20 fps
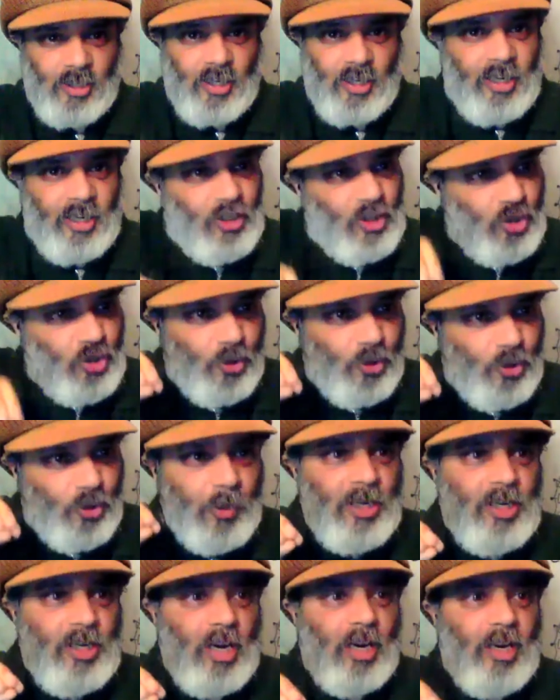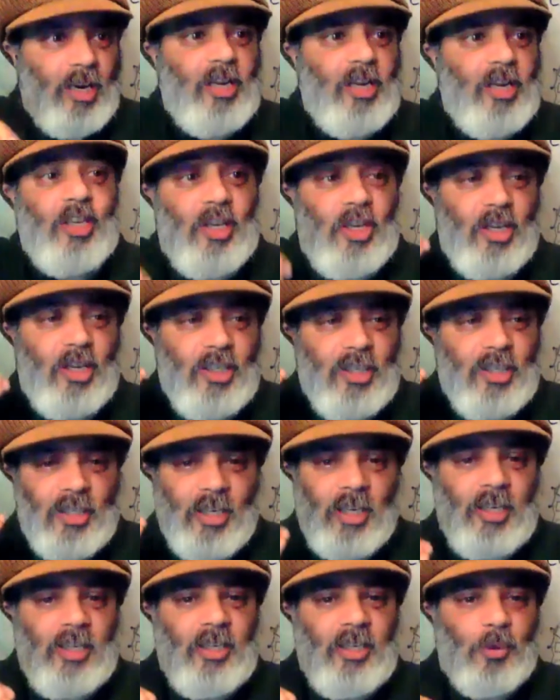It should be done
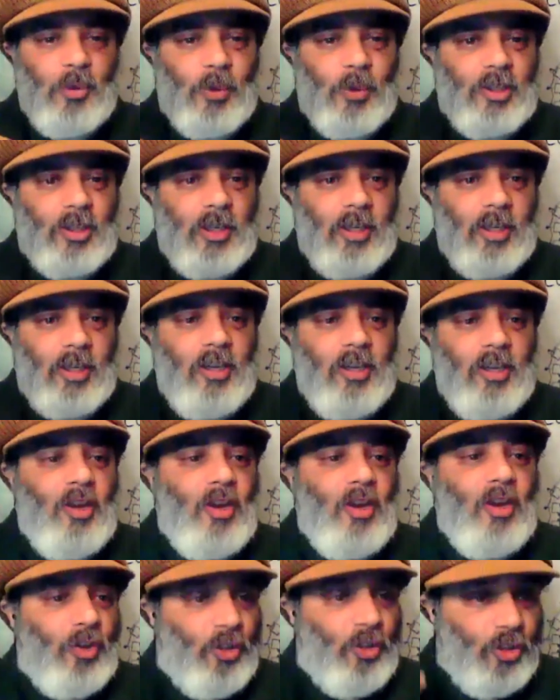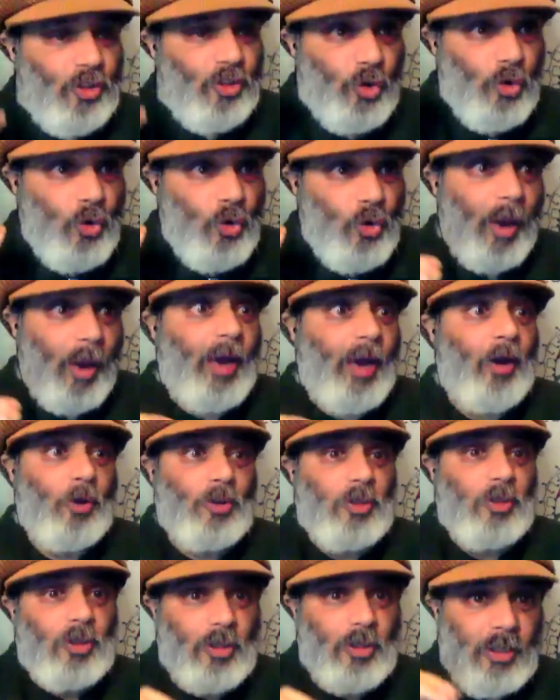continuously
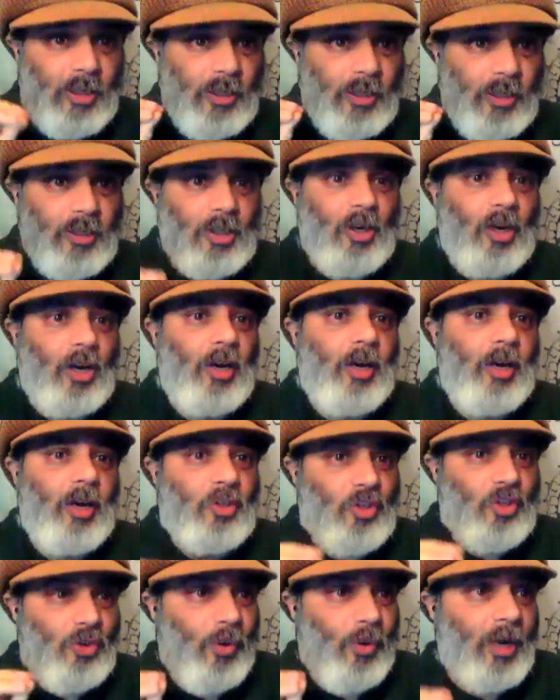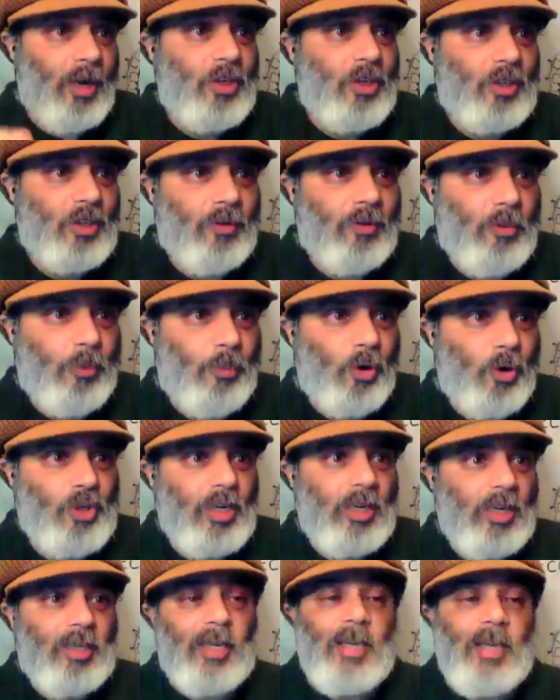throughout the entire duration of the
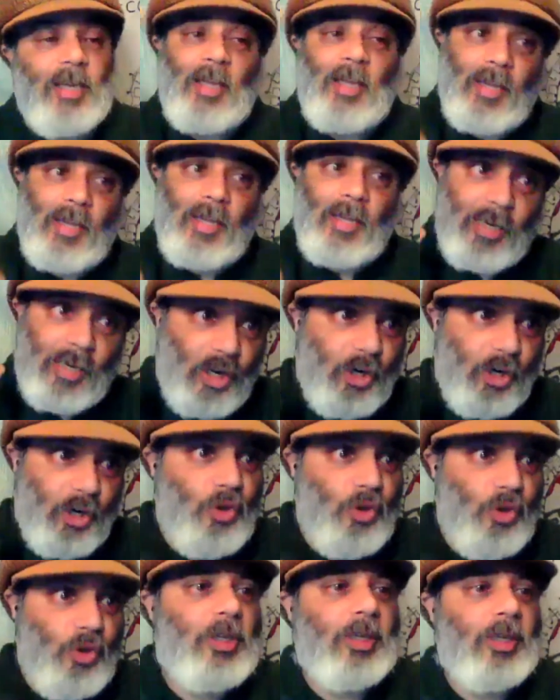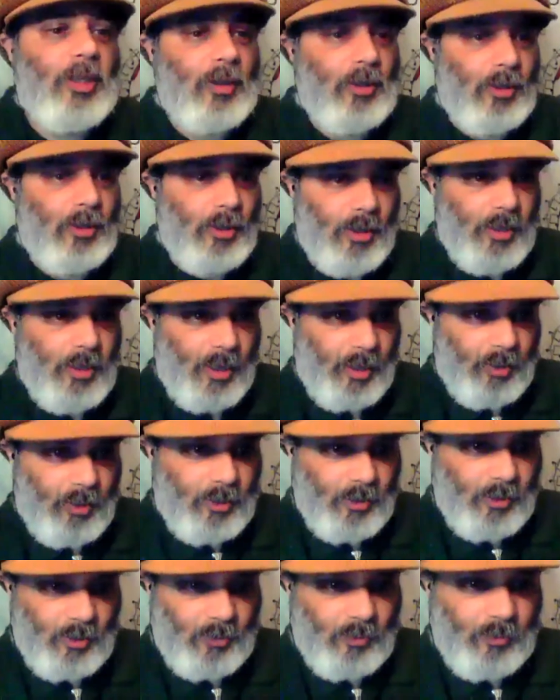project, including the
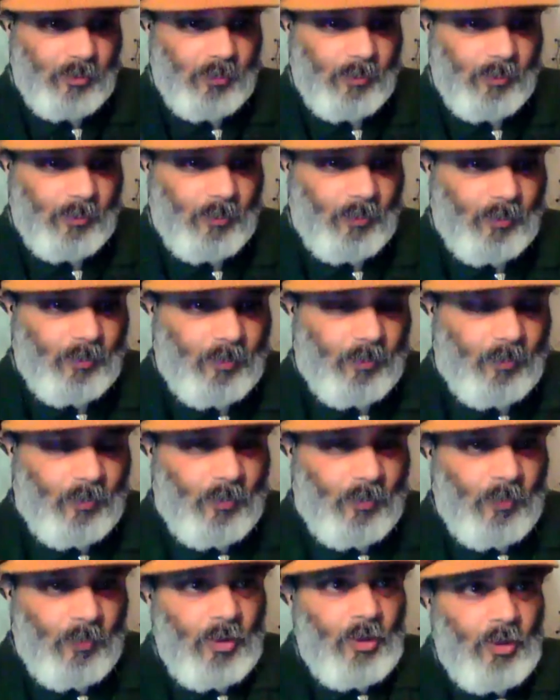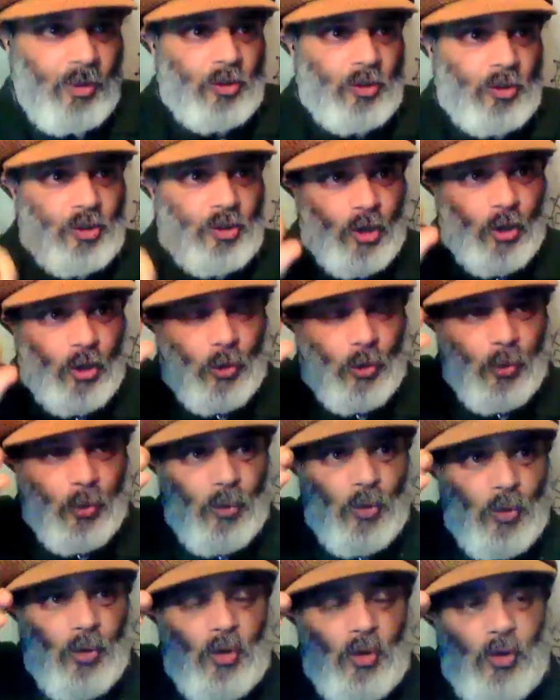end.
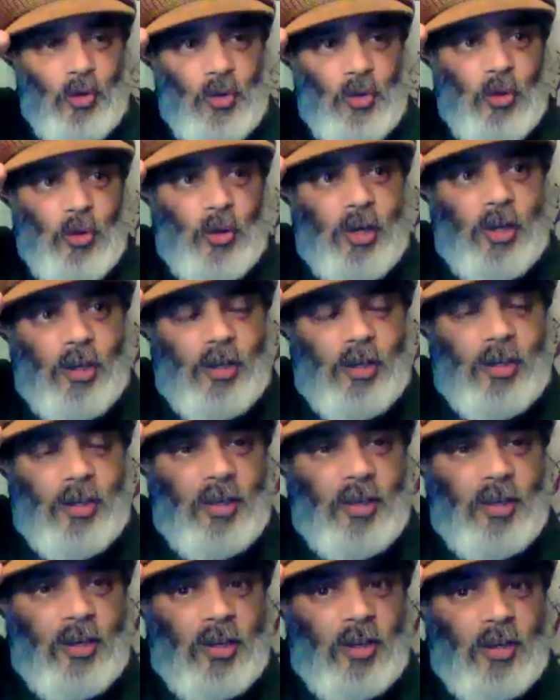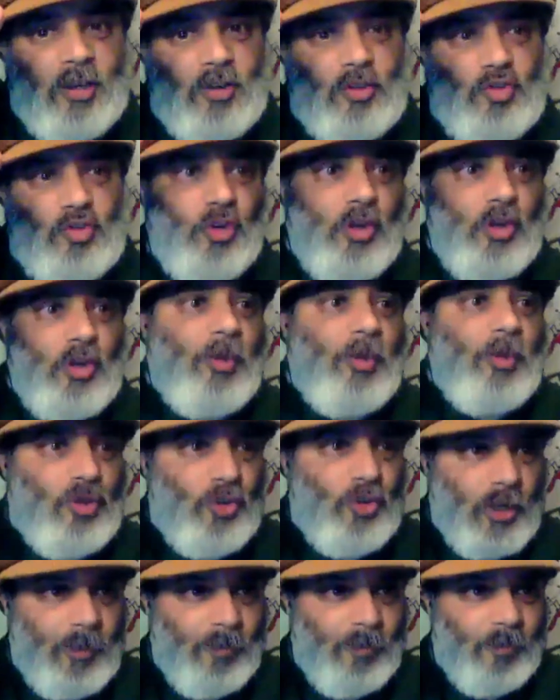So you can dream the
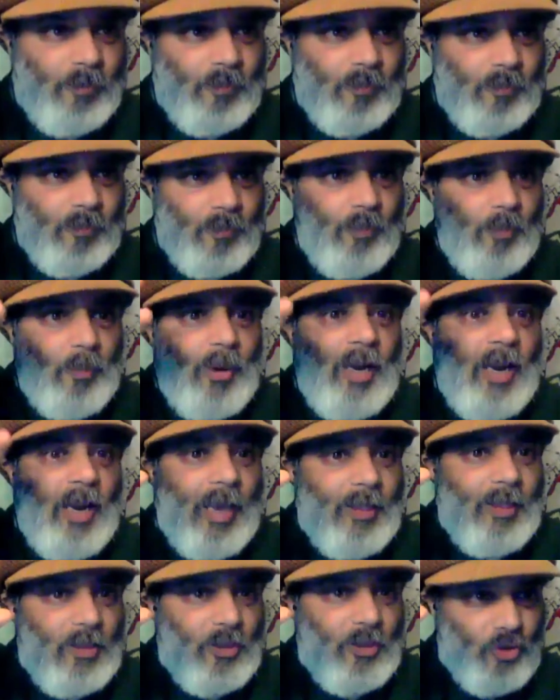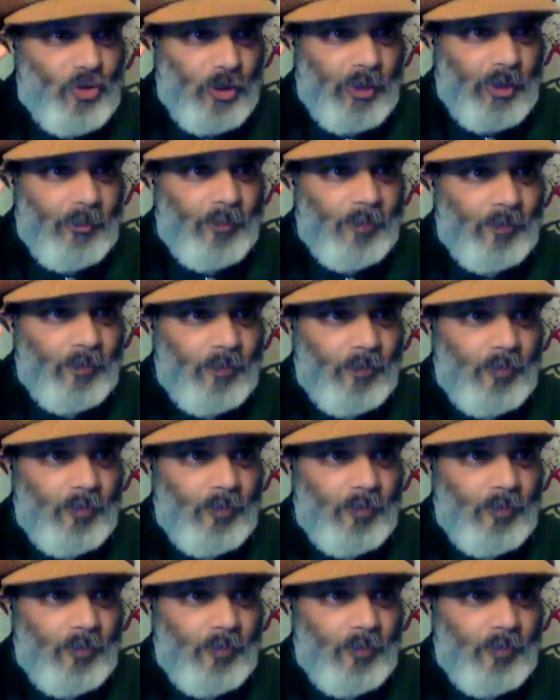dream, plan the dream,